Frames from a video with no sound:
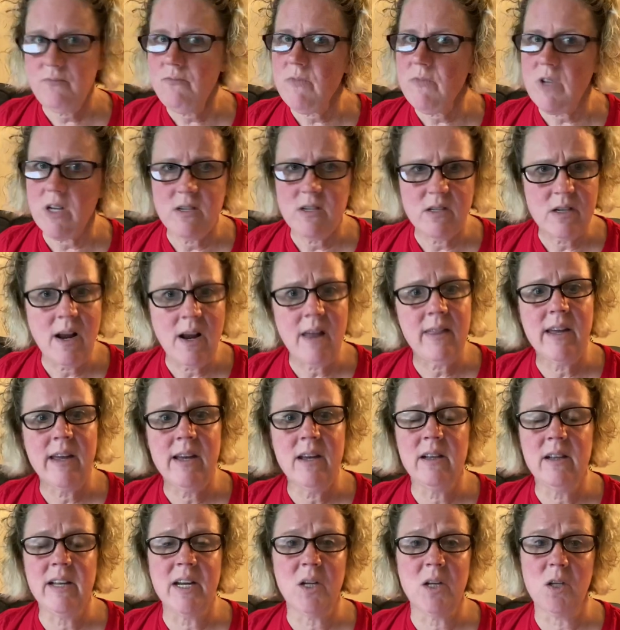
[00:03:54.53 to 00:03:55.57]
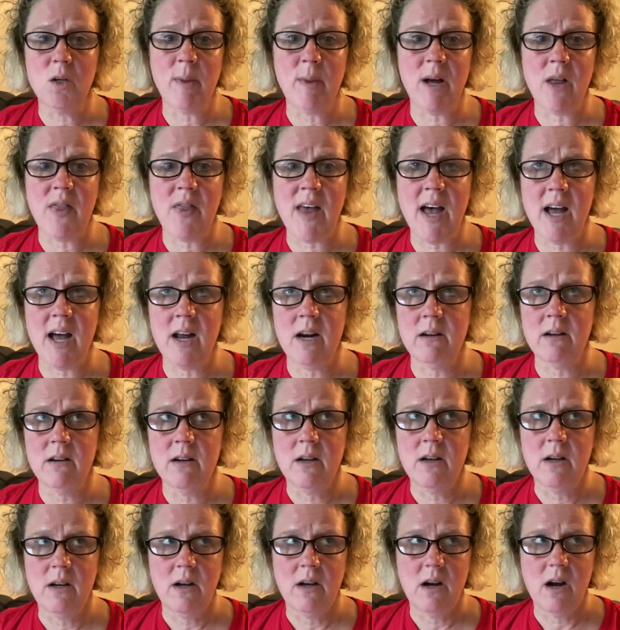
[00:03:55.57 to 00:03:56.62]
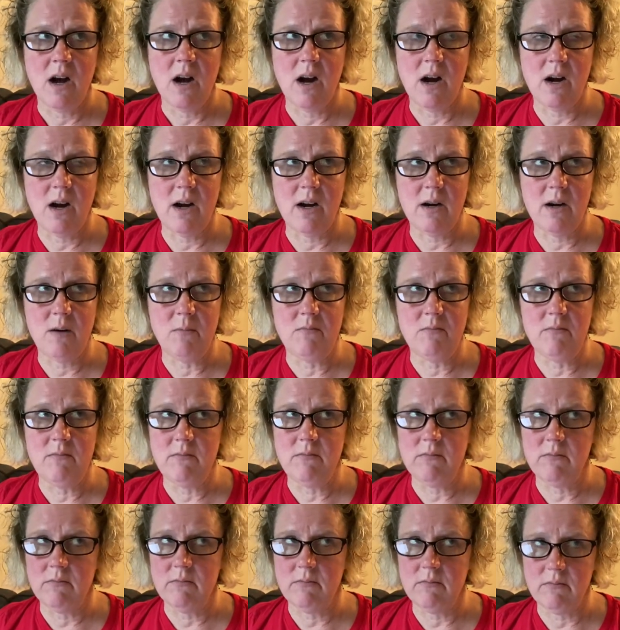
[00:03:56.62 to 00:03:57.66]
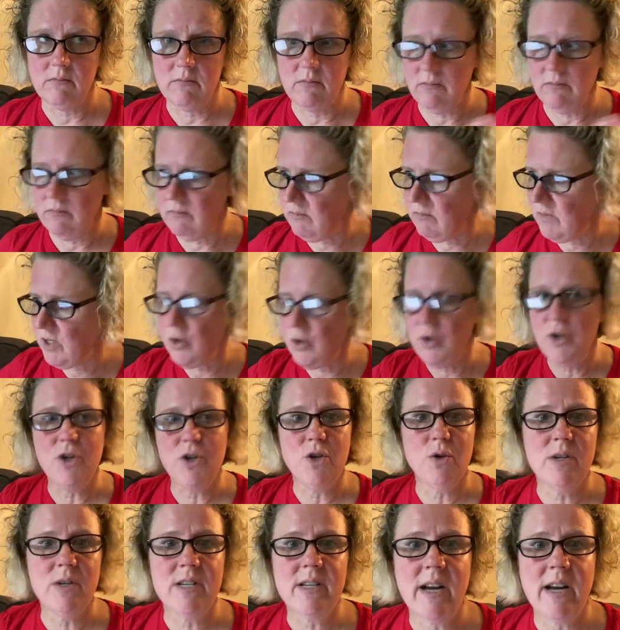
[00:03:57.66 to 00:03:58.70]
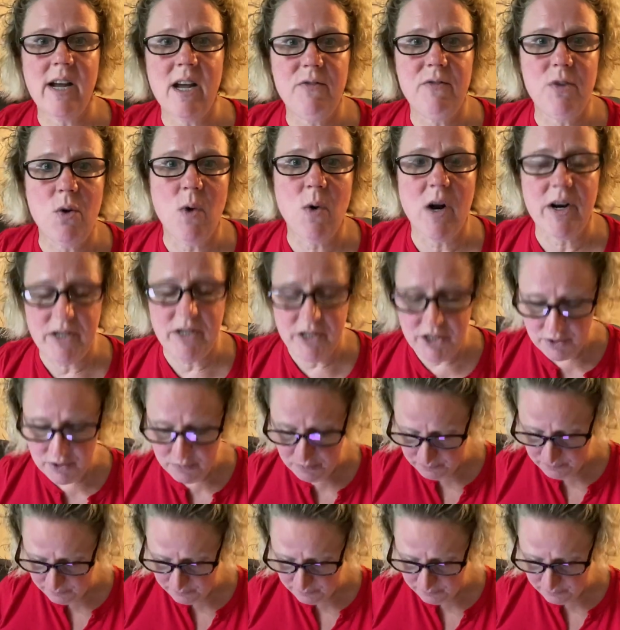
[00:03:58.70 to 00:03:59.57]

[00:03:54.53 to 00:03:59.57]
There's nothing illegal about that. You could do it today if you wanted to.